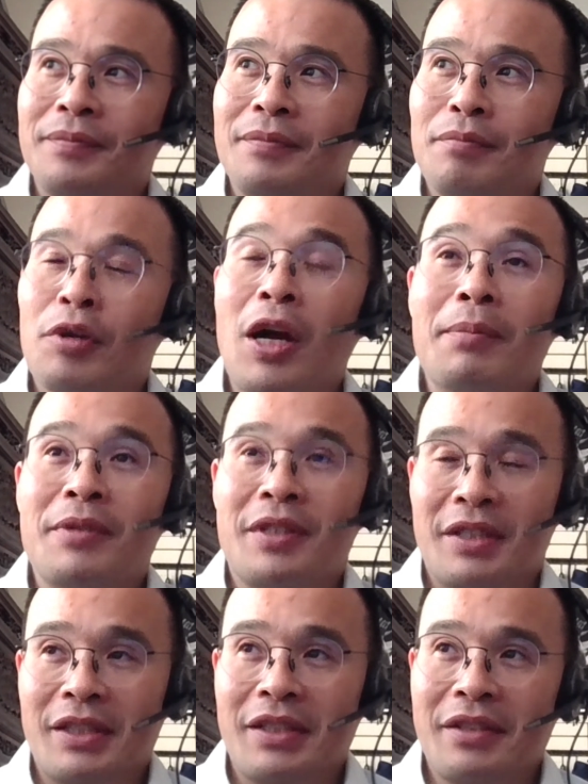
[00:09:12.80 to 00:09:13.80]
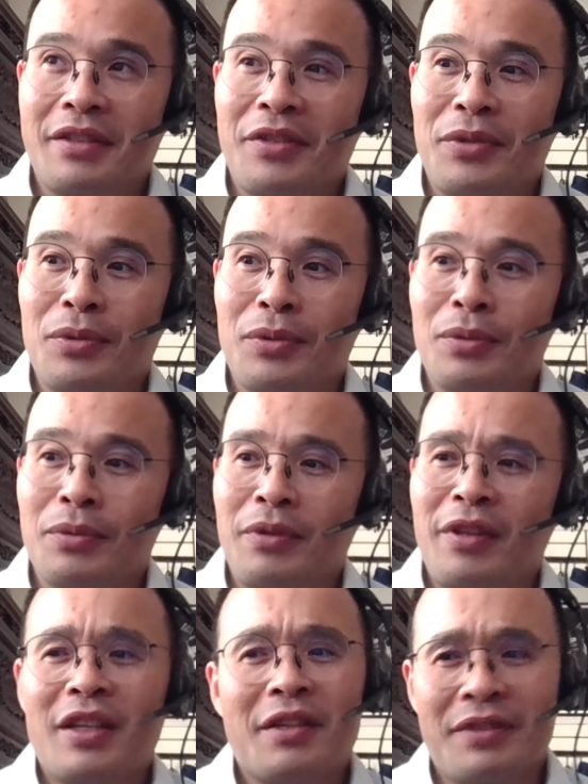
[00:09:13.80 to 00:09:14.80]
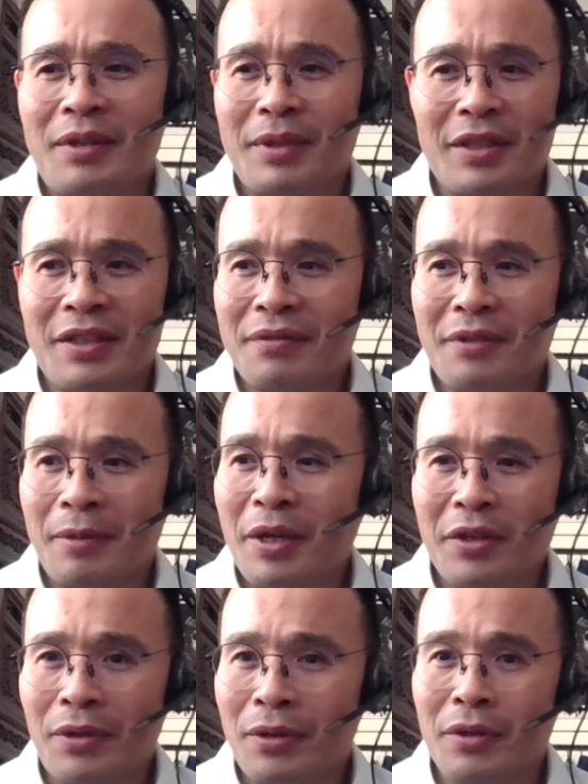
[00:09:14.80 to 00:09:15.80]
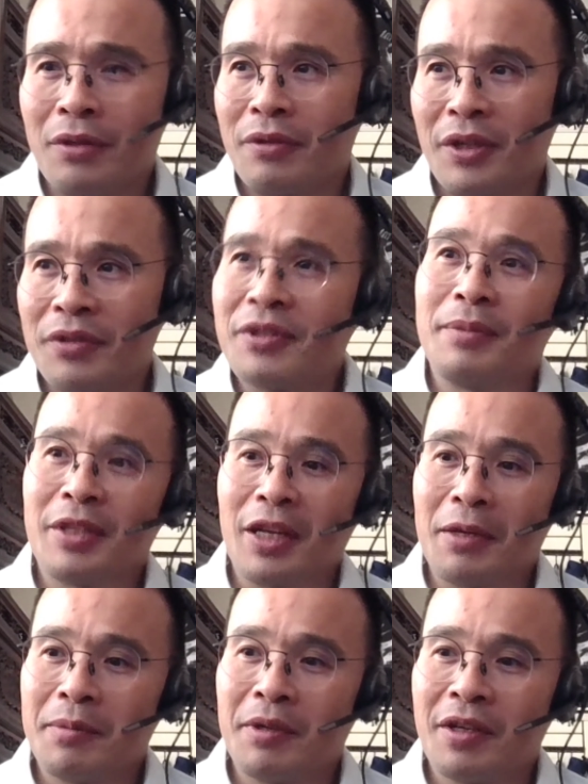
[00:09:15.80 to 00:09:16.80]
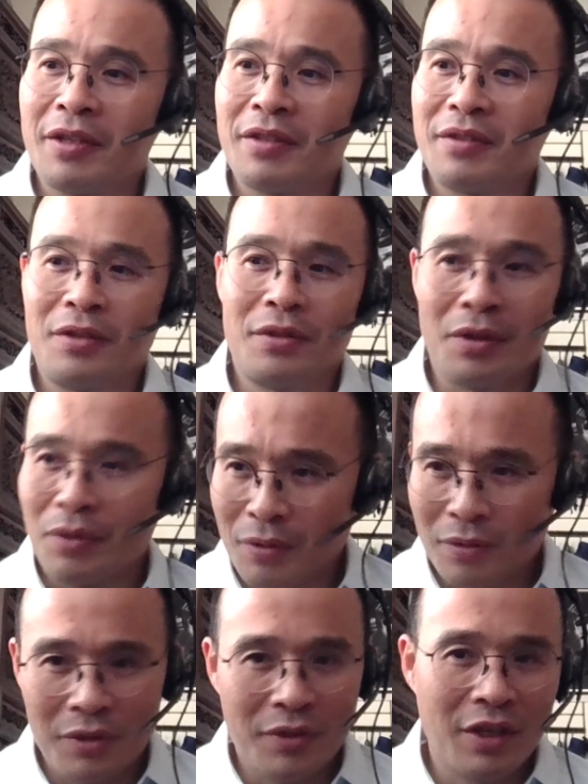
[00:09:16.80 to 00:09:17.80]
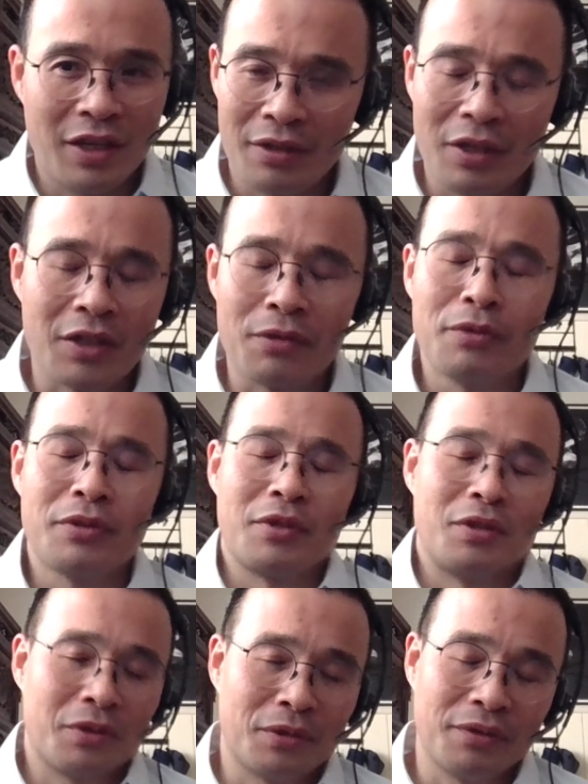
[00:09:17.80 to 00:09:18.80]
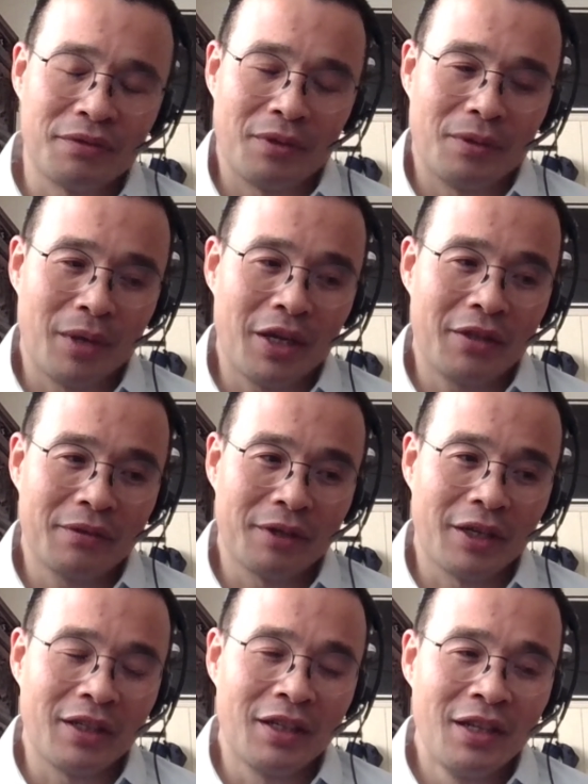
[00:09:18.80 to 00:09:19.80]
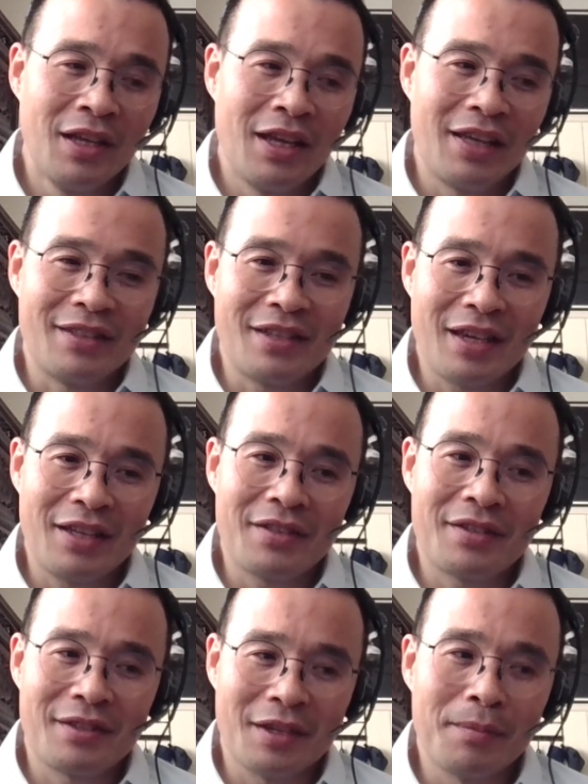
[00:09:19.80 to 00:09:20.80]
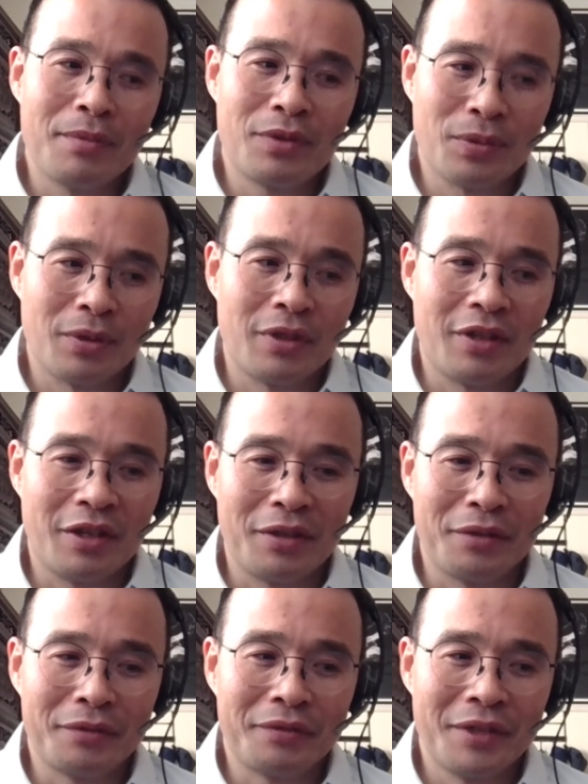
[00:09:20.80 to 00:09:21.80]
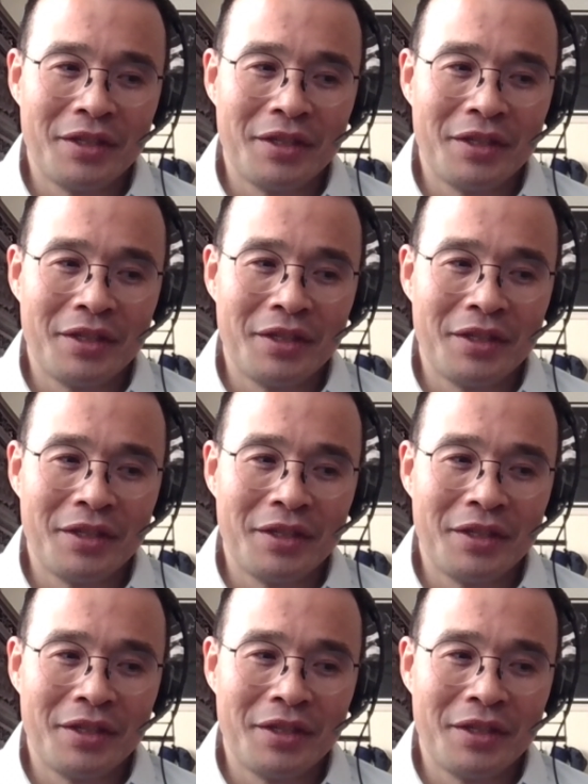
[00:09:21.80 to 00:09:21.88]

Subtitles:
prompted to think of something different about your own career sometimes, because you're just kind of on cruise control for a while, right? It takes some sort of